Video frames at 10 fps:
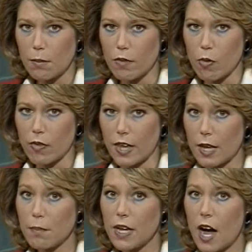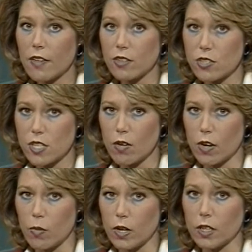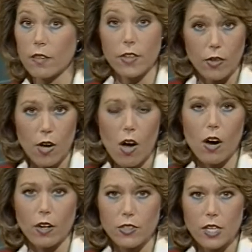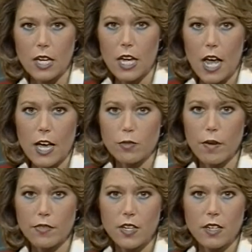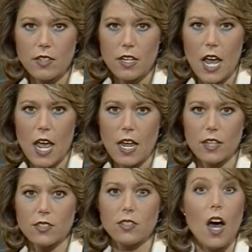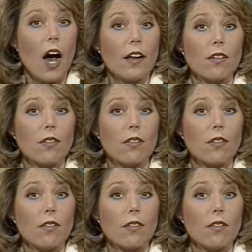before they get behind the steering wheel of their cars. As we've seen today, it's not